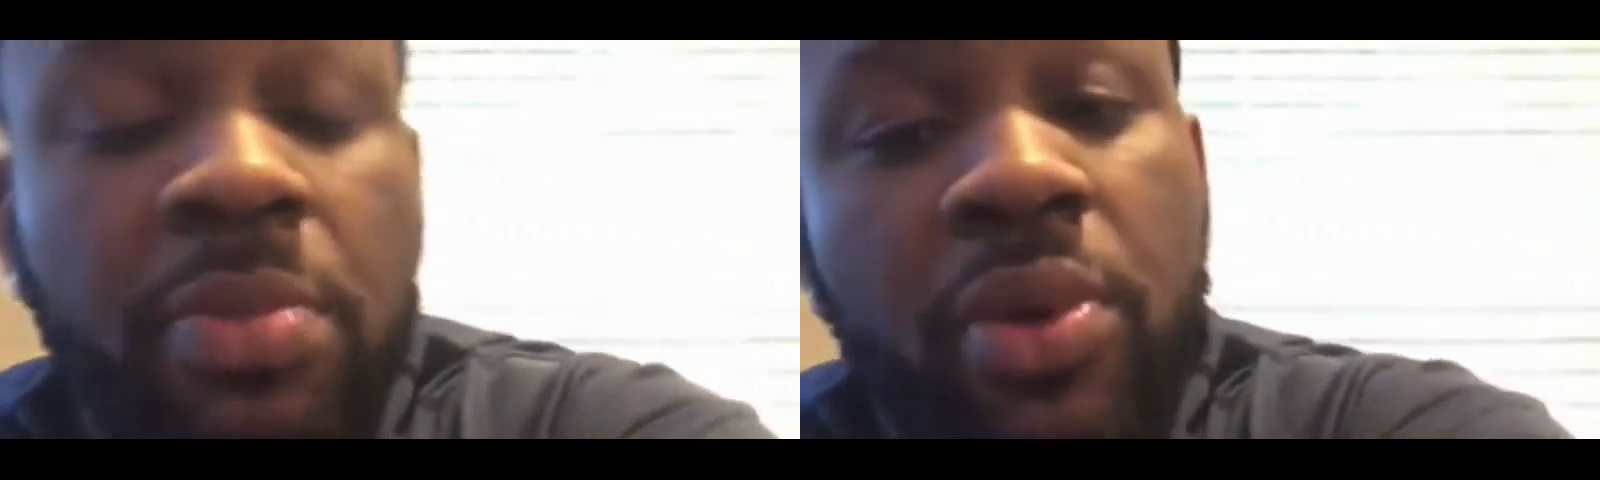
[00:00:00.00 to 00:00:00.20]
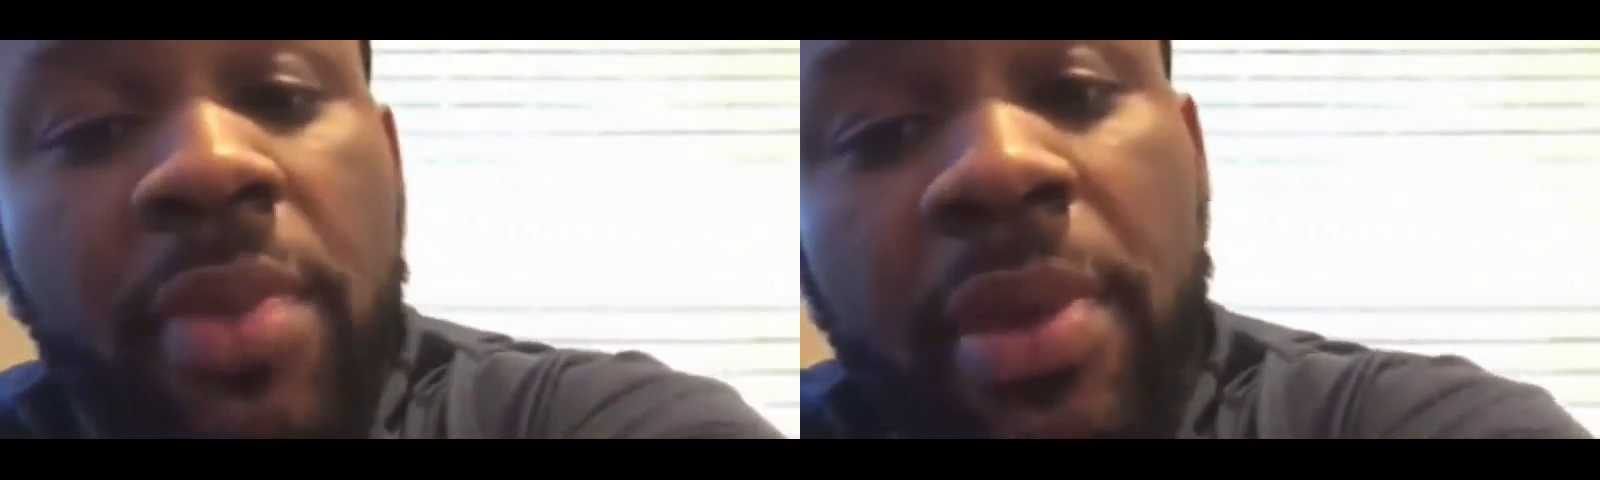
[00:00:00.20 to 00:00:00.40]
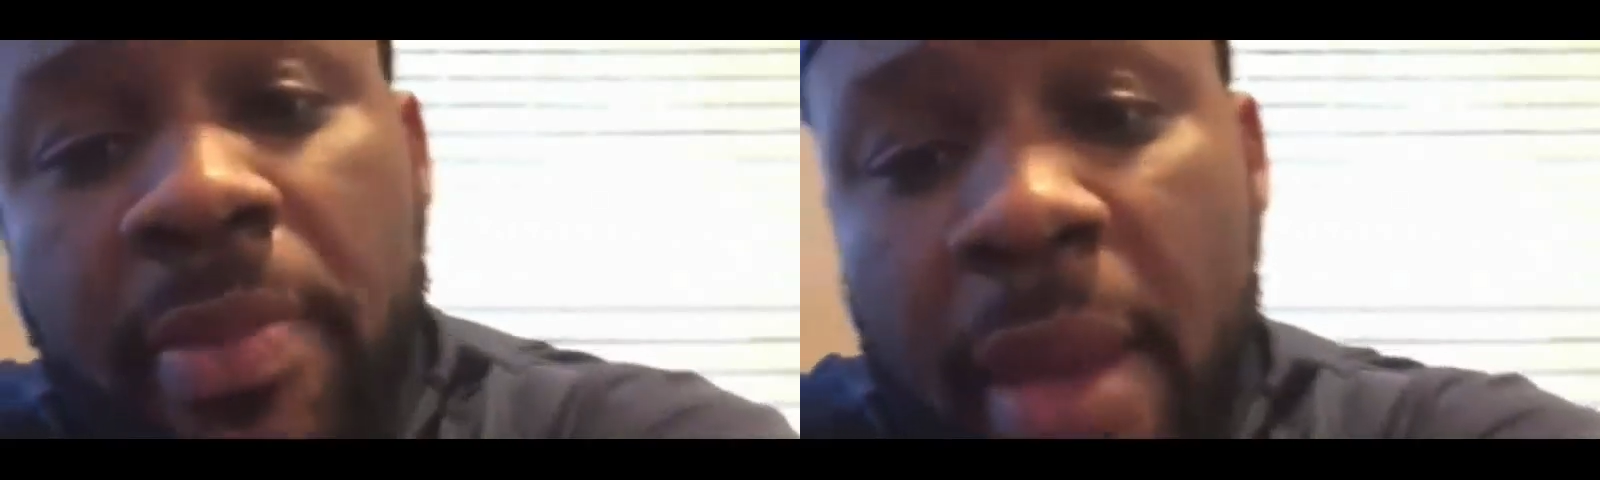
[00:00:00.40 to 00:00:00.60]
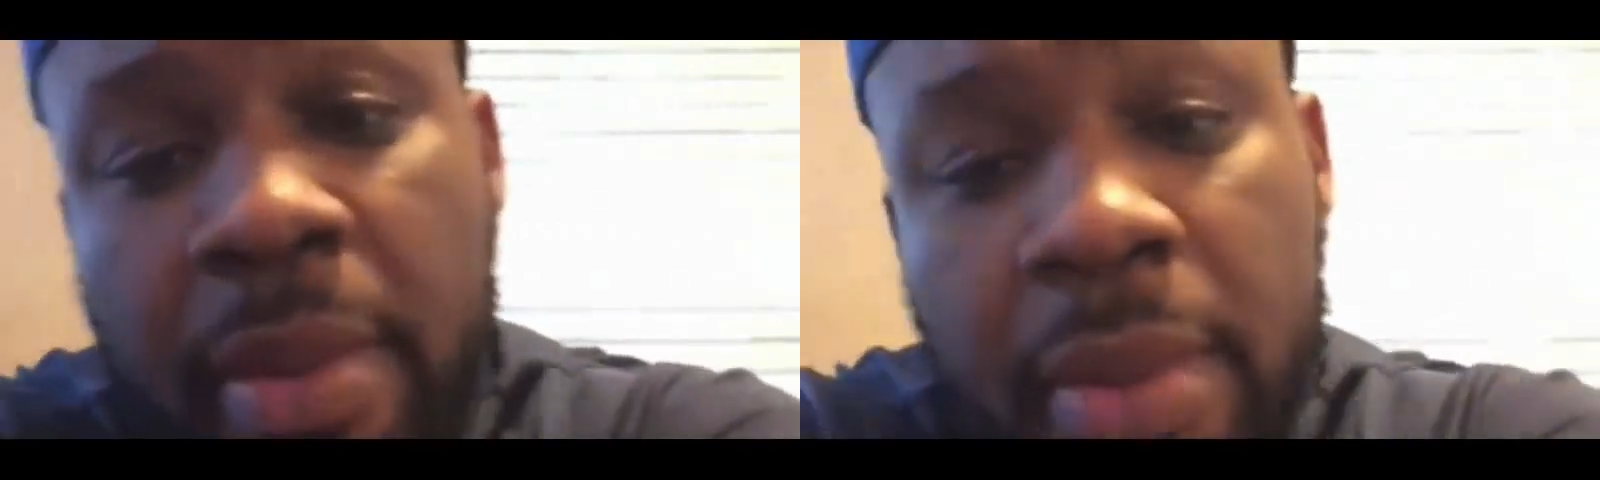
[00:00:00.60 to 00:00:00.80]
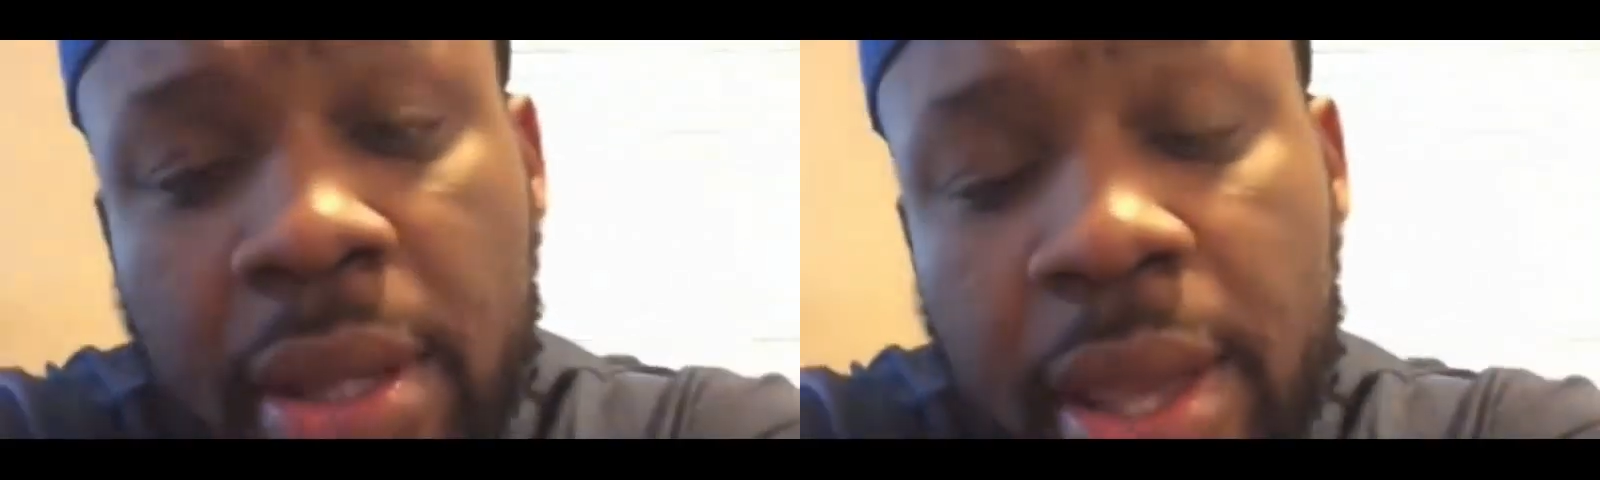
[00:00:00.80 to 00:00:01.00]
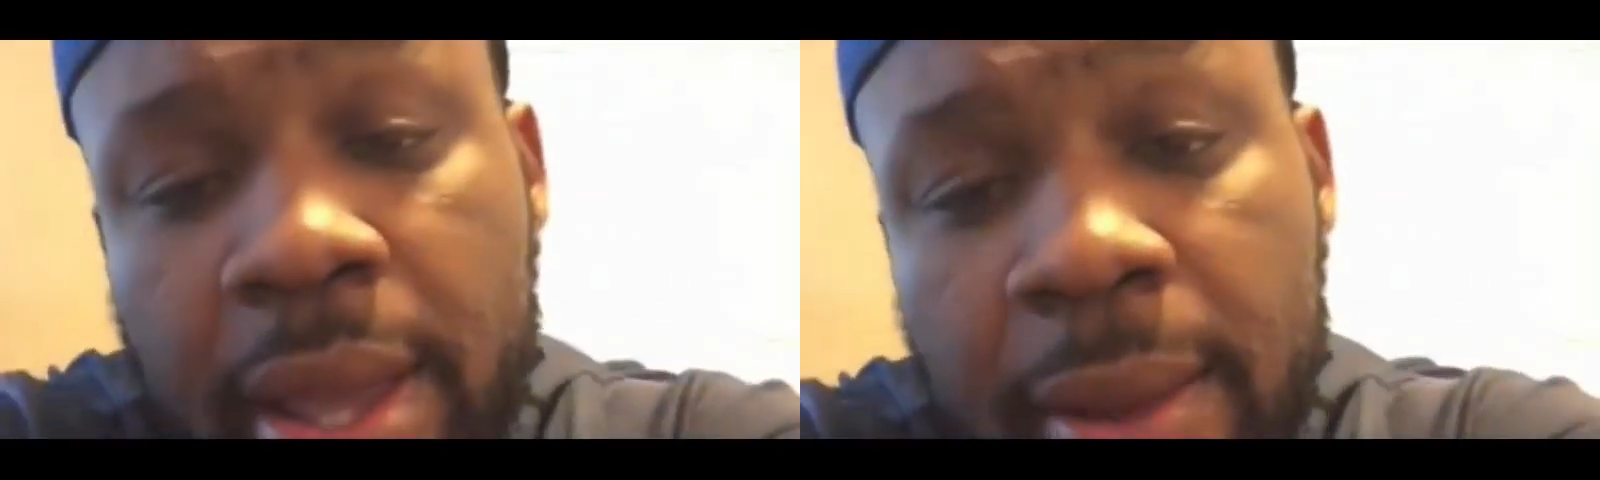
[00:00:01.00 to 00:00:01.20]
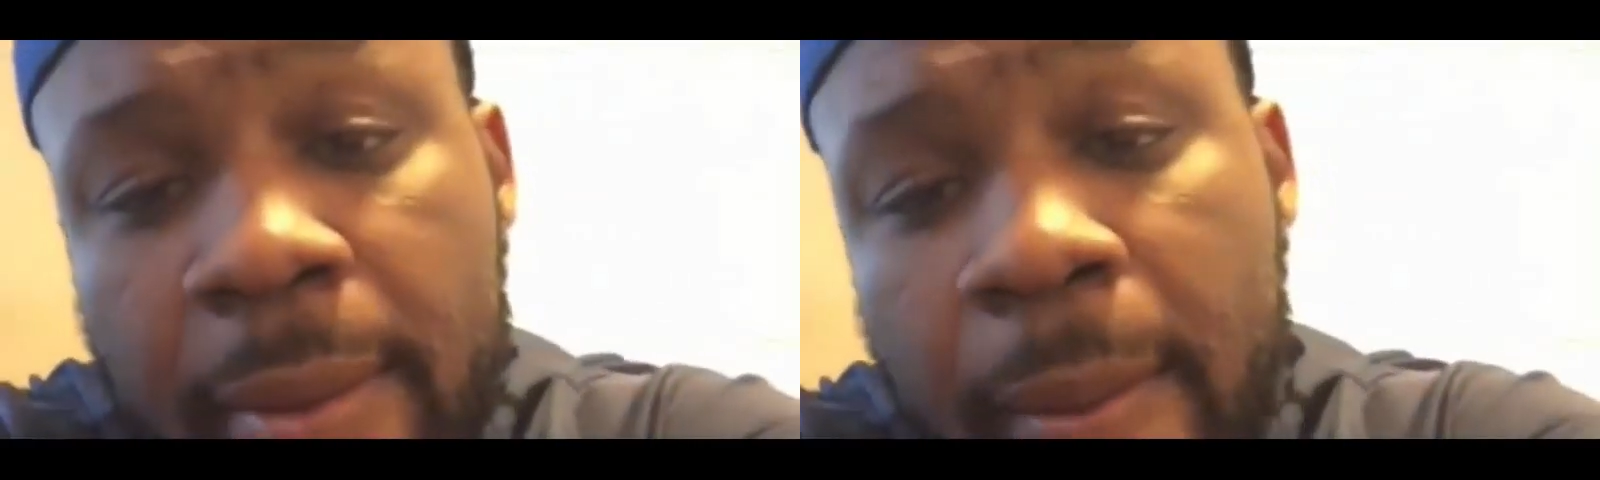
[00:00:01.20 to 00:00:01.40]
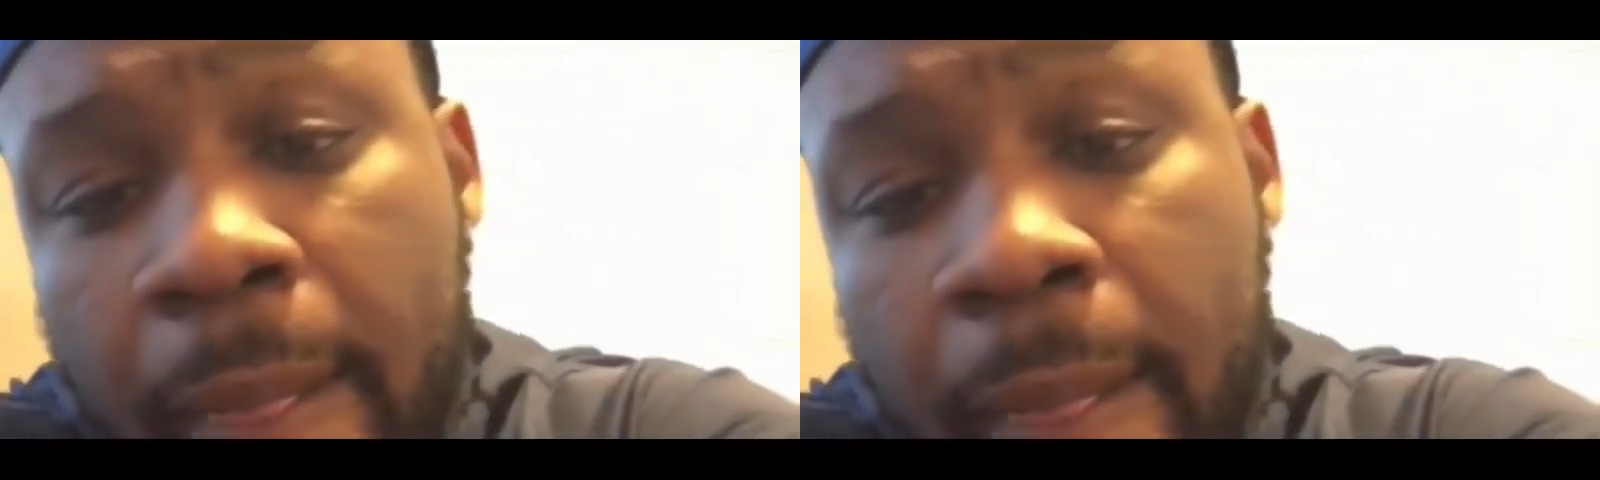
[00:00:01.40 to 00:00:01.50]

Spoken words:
your boy Big Baby Miller here.